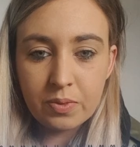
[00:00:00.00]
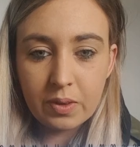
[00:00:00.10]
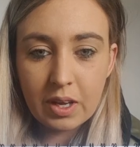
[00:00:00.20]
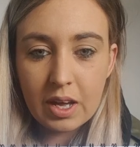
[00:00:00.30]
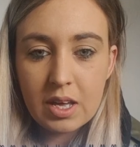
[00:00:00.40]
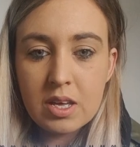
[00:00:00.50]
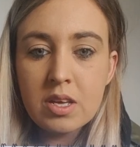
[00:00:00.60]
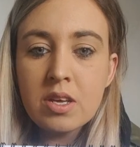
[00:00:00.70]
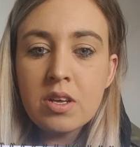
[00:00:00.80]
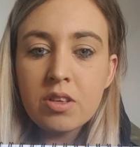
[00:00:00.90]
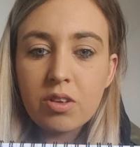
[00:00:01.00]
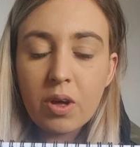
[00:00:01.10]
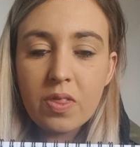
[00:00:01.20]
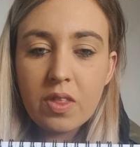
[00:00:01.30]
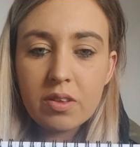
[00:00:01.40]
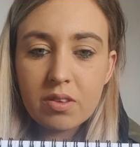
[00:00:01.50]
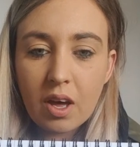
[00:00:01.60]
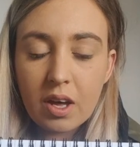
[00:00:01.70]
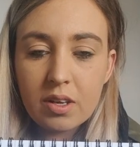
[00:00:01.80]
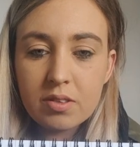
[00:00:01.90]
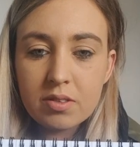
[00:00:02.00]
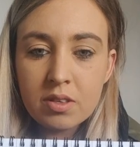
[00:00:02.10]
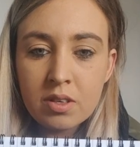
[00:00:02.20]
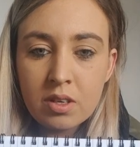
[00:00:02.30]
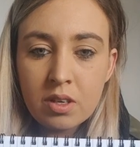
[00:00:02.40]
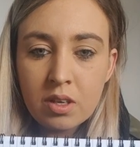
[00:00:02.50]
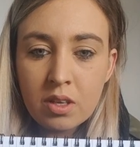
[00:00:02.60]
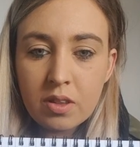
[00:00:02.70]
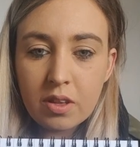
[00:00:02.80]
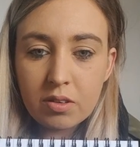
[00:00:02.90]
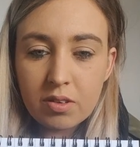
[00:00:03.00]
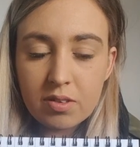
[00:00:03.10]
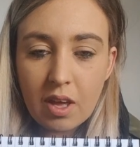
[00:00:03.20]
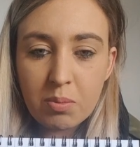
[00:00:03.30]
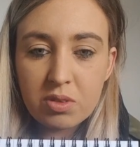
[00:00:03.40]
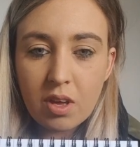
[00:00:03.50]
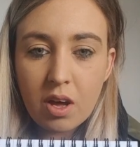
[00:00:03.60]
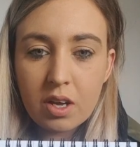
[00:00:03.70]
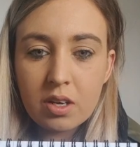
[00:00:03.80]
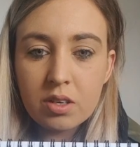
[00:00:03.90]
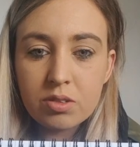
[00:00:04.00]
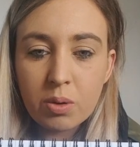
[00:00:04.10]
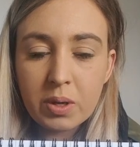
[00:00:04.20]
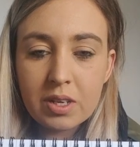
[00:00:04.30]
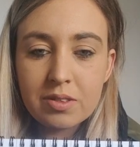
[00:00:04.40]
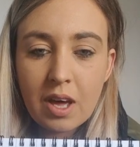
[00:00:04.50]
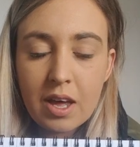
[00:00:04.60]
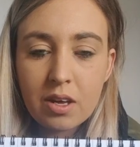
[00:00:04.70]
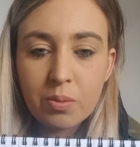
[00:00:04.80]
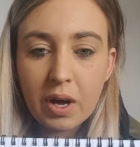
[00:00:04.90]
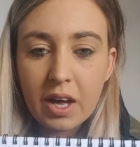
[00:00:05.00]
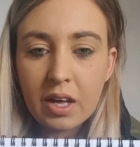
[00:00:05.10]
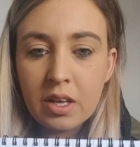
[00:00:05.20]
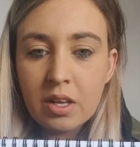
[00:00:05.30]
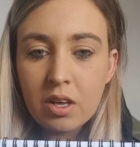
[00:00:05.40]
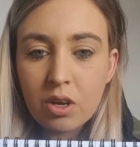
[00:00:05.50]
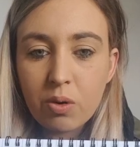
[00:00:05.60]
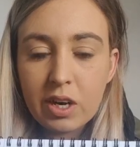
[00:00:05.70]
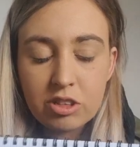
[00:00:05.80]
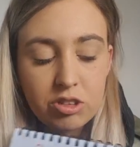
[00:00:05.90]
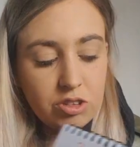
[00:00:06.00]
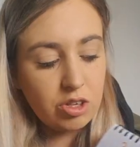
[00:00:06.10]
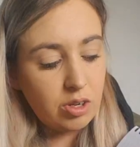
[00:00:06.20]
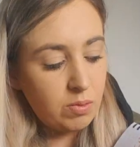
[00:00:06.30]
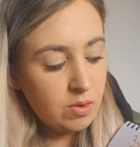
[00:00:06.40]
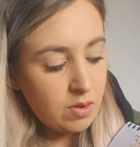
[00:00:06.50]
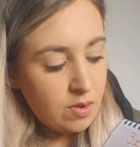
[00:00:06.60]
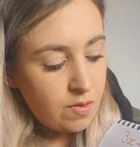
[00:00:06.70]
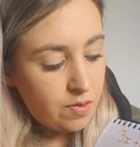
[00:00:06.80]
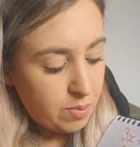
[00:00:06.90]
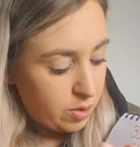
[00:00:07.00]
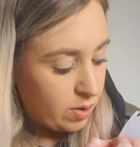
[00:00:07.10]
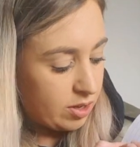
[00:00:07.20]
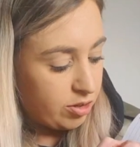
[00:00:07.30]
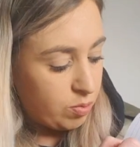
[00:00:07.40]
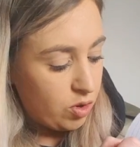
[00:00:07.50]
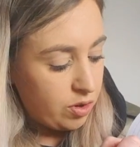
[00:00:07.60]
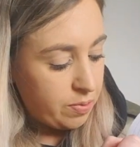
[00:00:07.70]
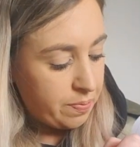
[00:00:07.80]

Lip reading: Okay, so in this case, it's the same sign, so I'm going to take away equation 2 from equation 1.